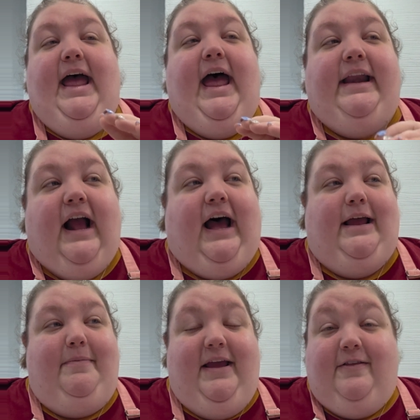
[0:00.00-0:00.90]
And
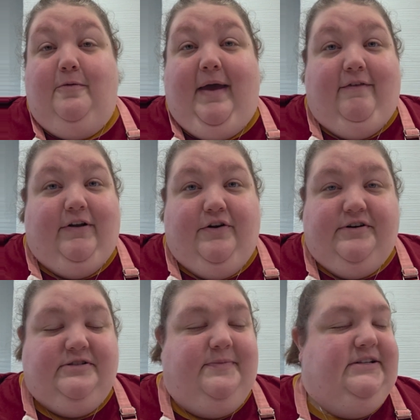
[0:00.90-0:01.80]
I make them every
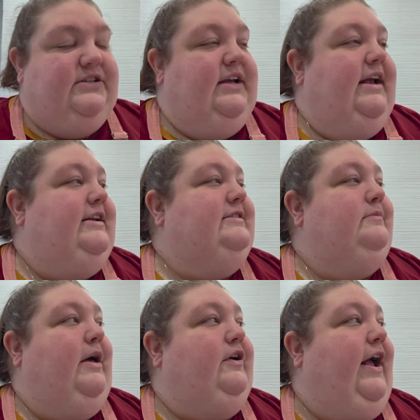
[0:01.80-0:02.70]
Christmas. It
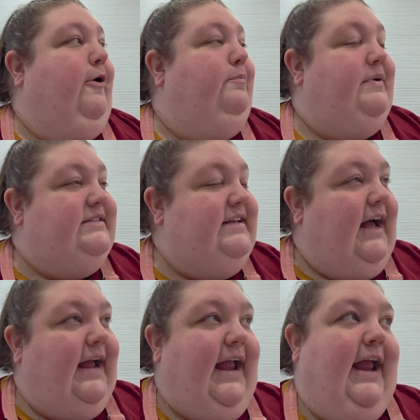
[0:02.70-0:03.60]
doesn't matter how busy
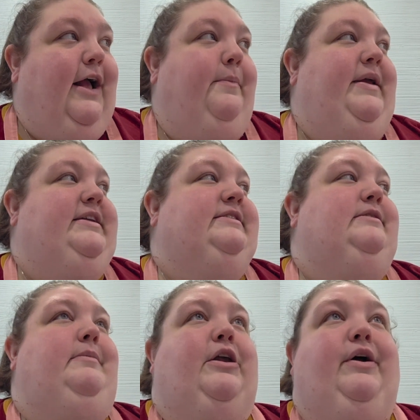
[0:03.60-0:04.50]
I am. It
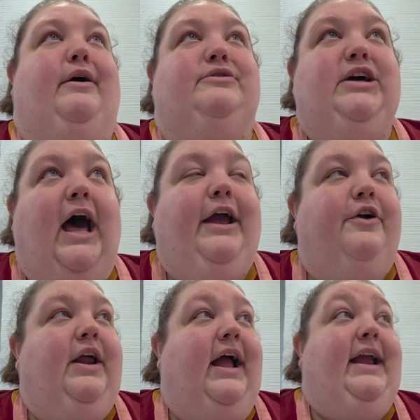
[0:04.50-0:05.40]
doesn't matter how
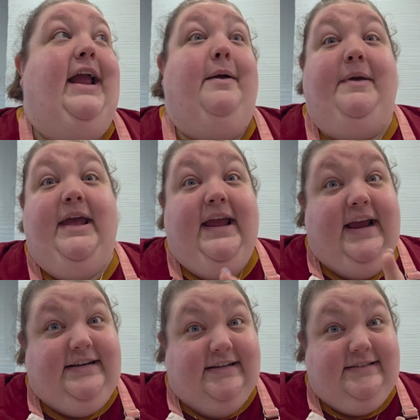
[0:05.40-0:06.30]
tired I am.
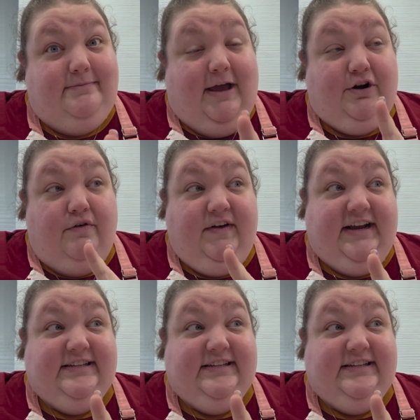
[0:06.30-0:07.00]
It doesn't matter if I